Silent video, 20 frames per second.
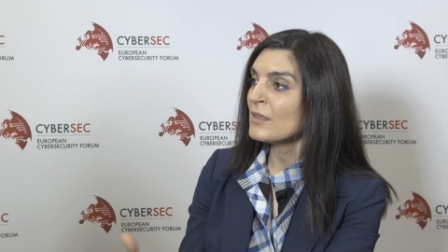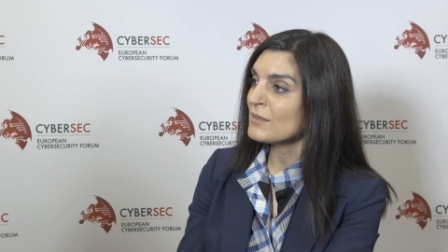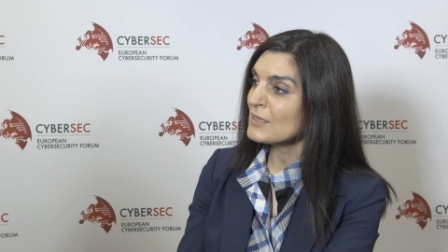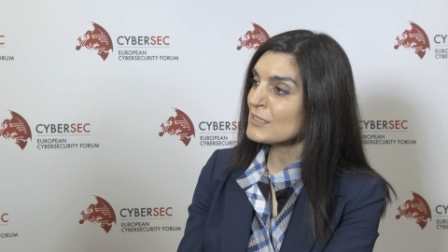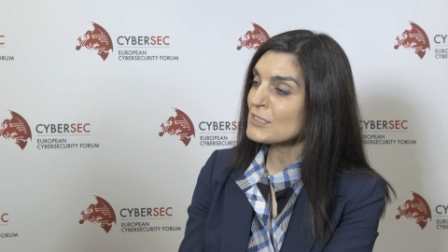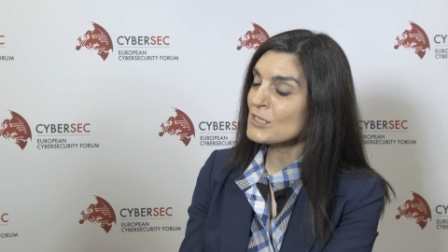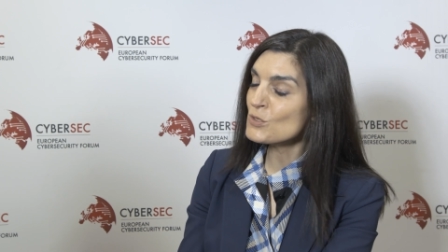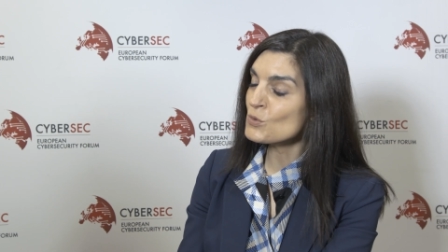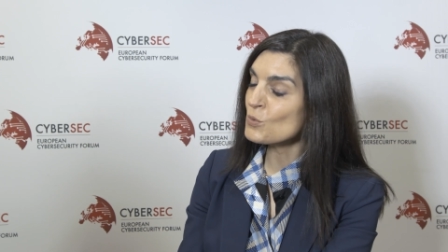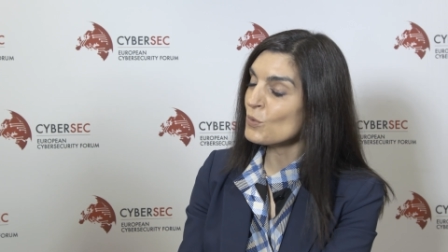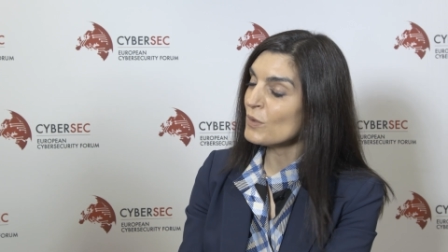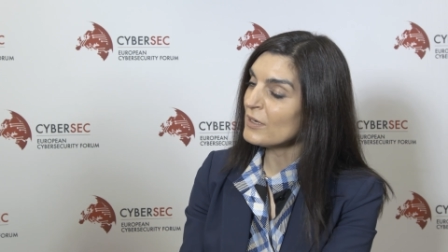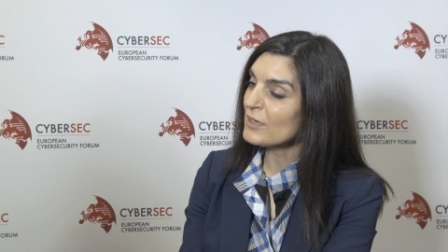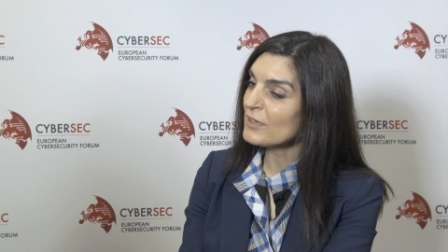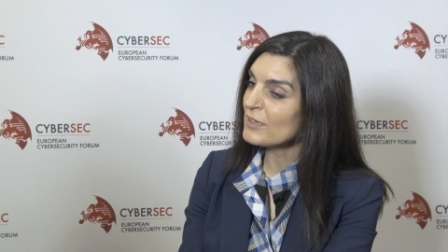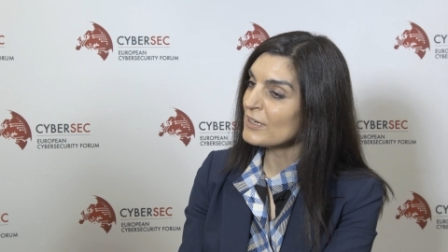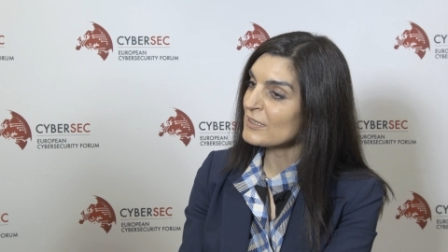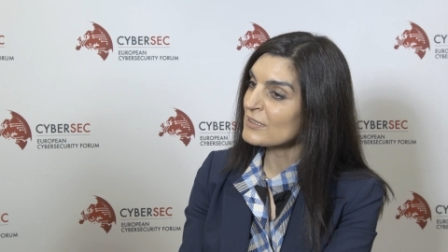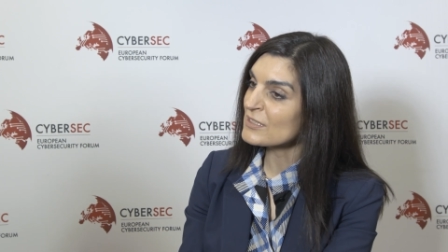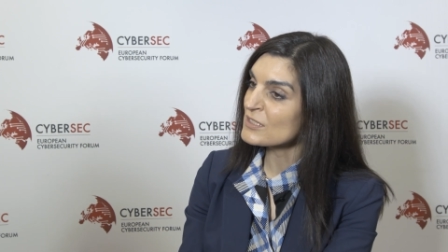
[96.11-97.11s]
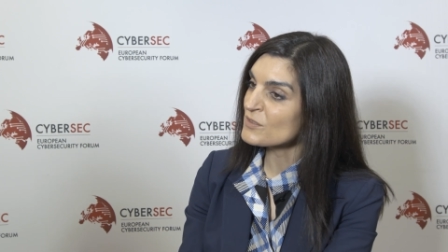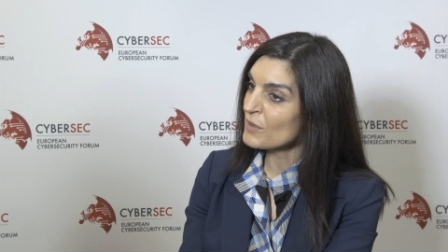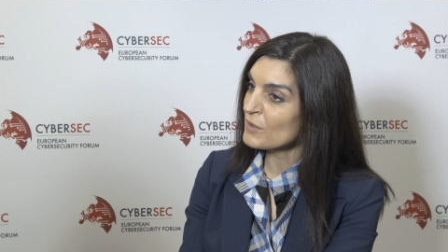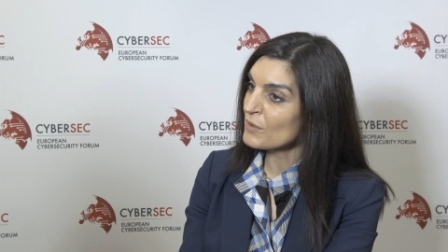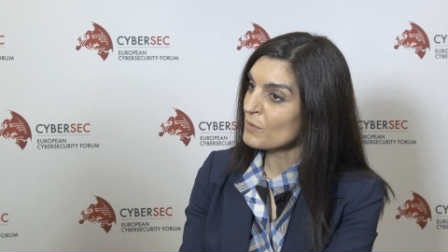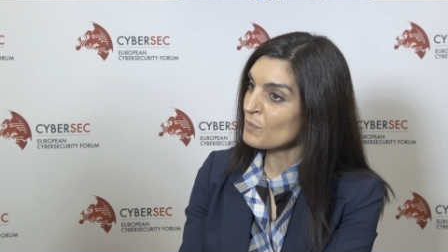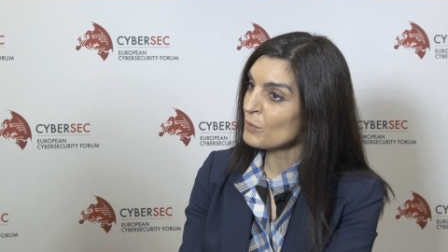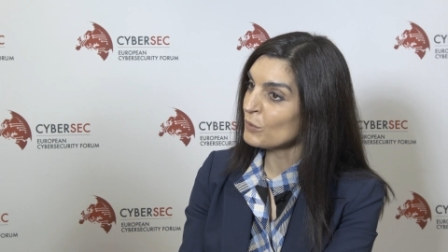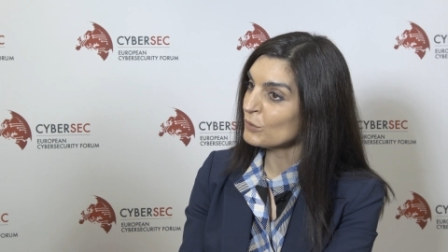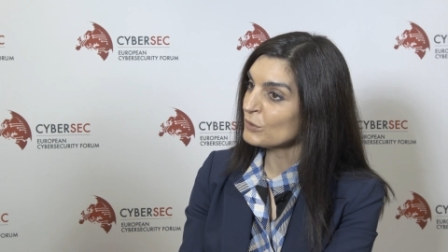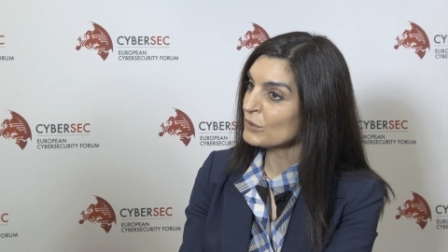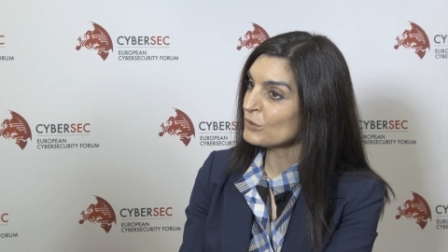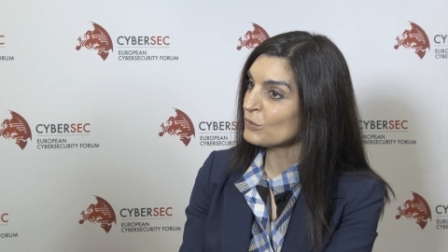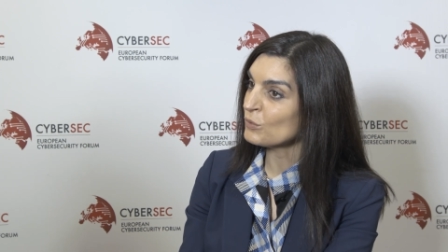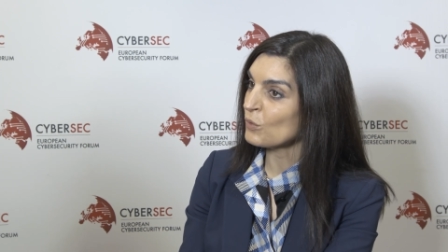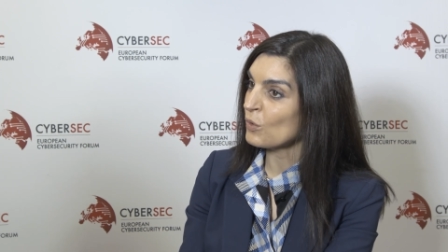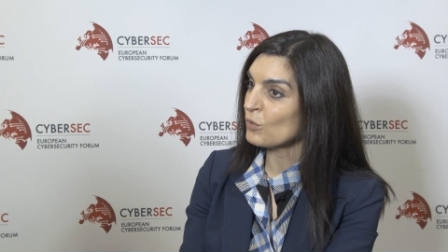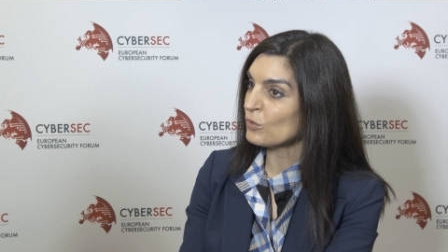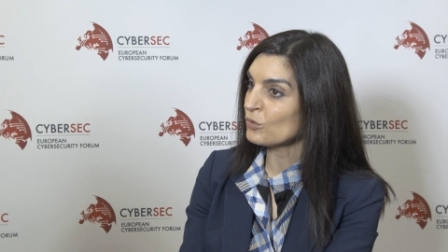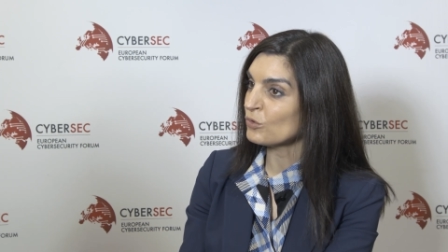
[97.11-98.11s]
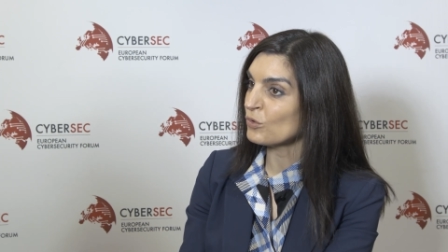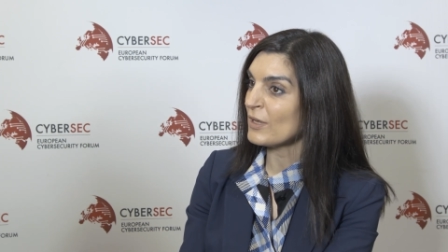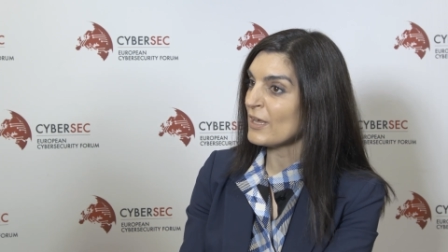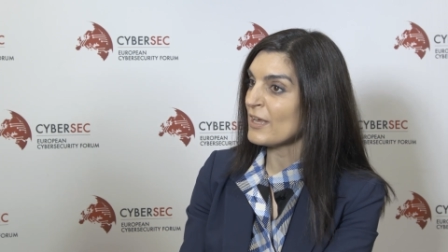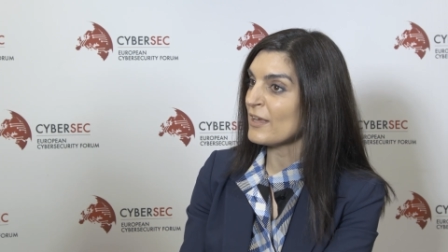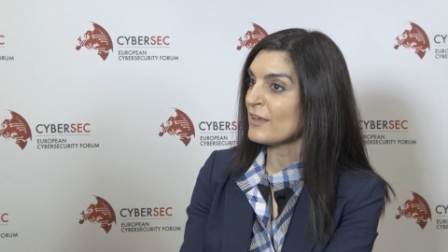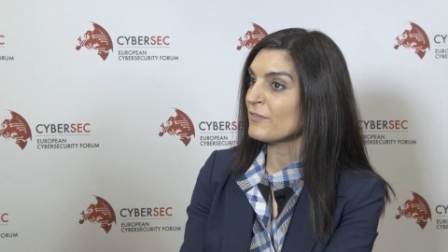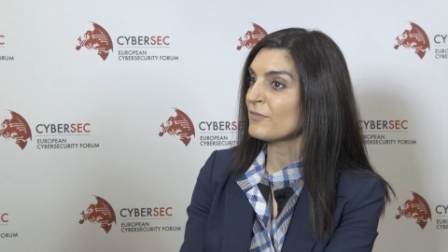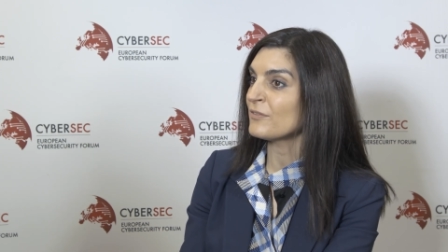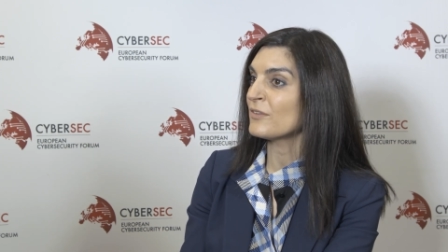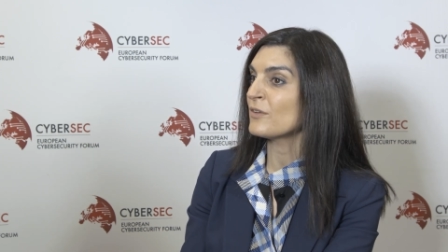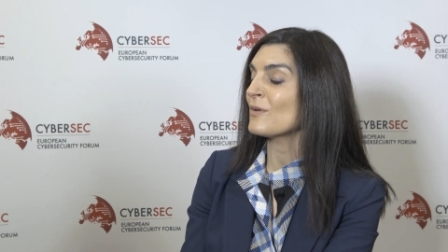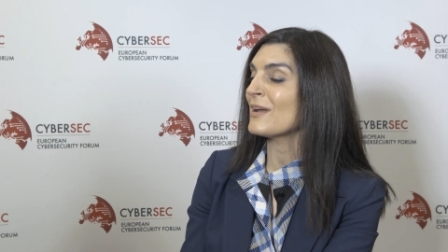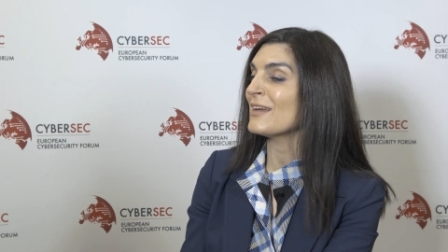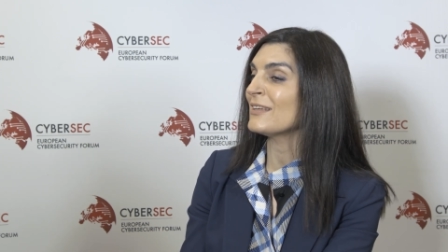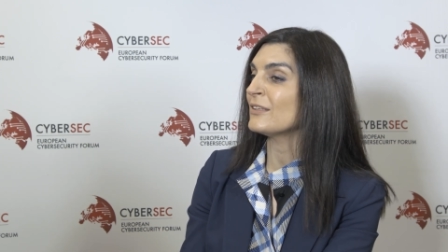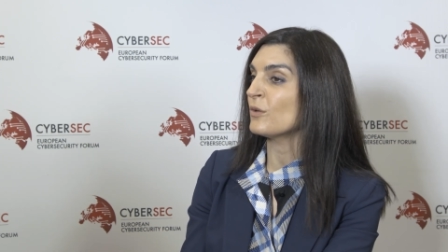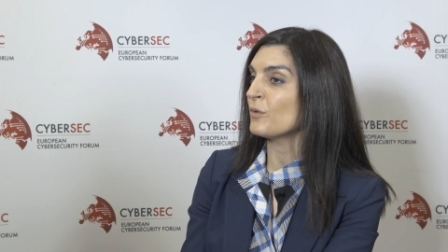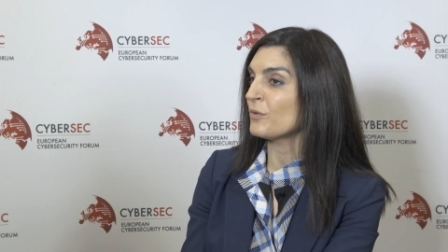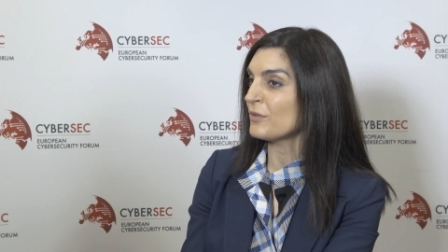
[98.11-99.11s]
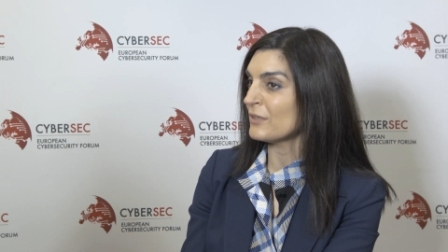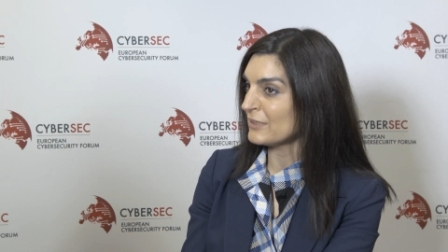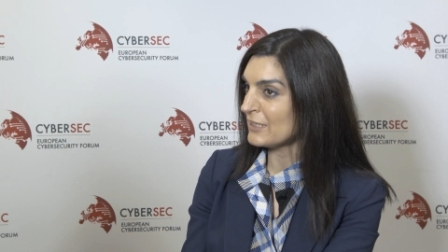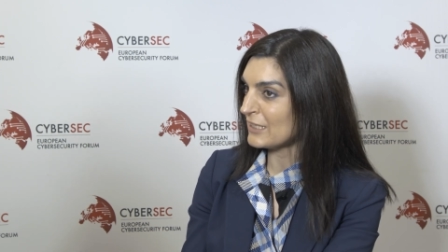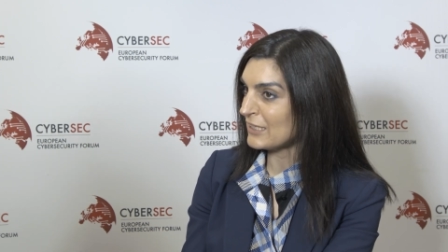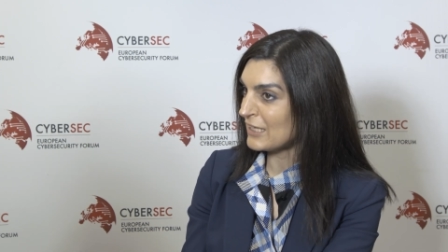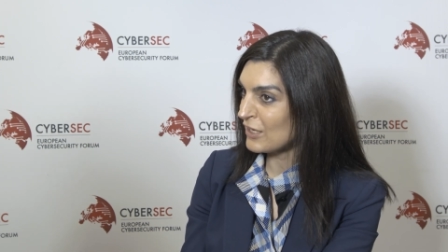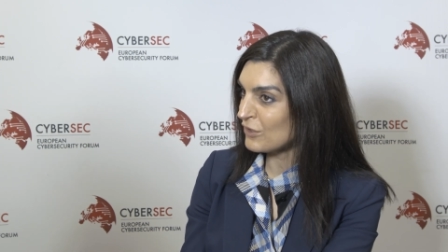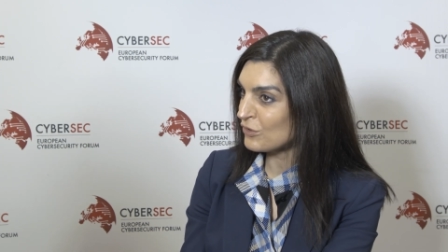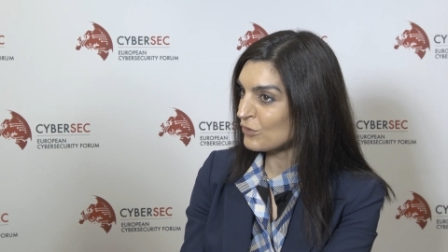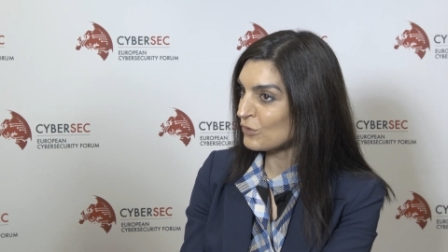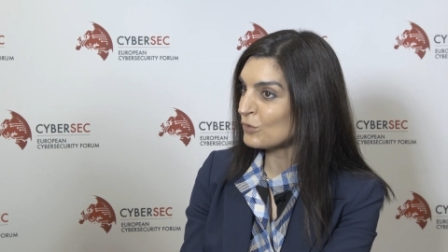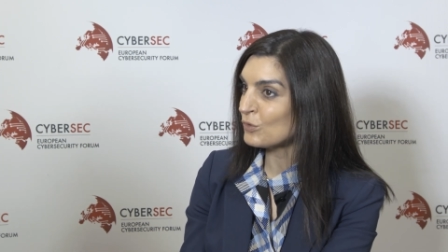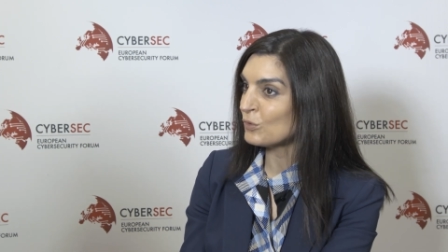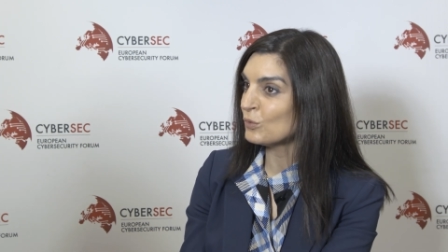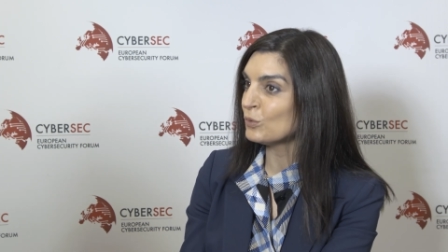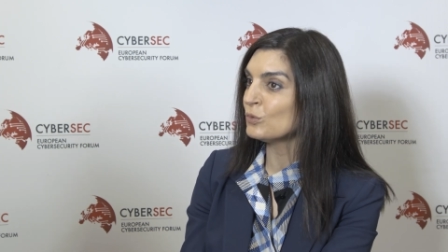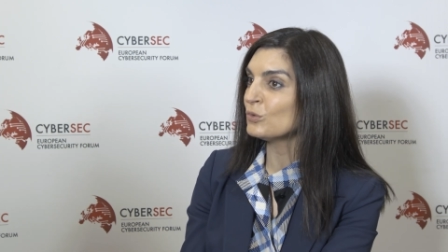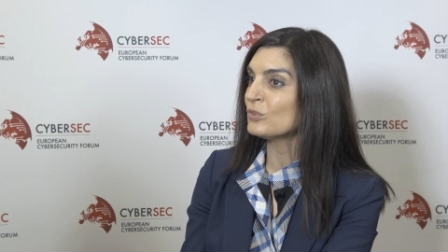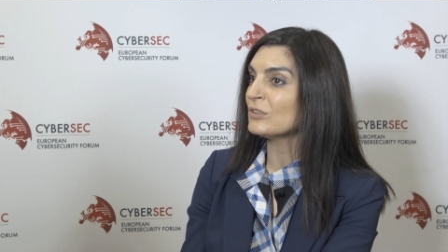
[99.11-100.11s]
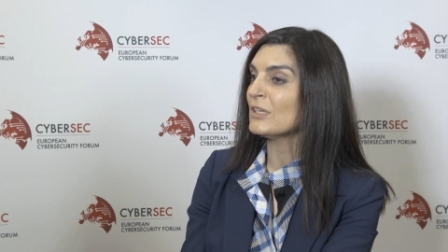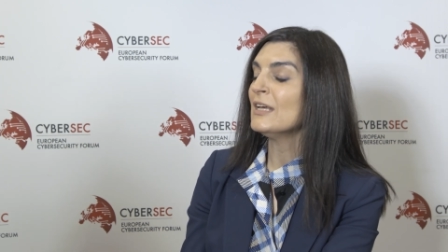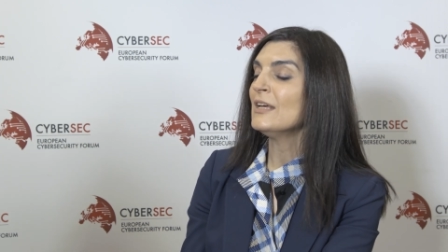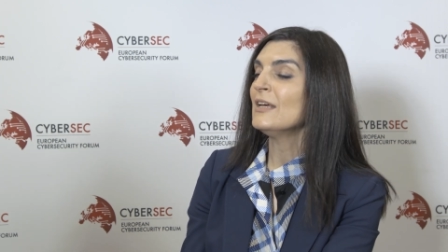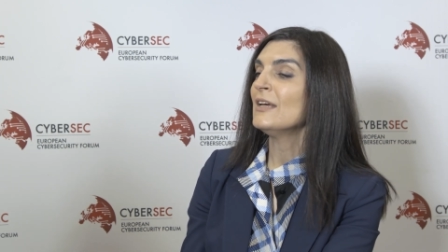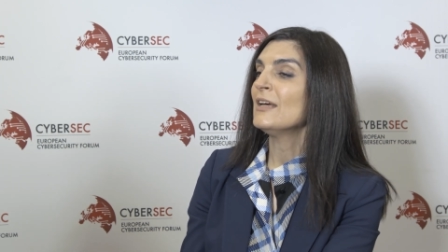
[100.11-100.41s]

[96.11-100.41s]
This is where it is very important to also have the right authentication tools,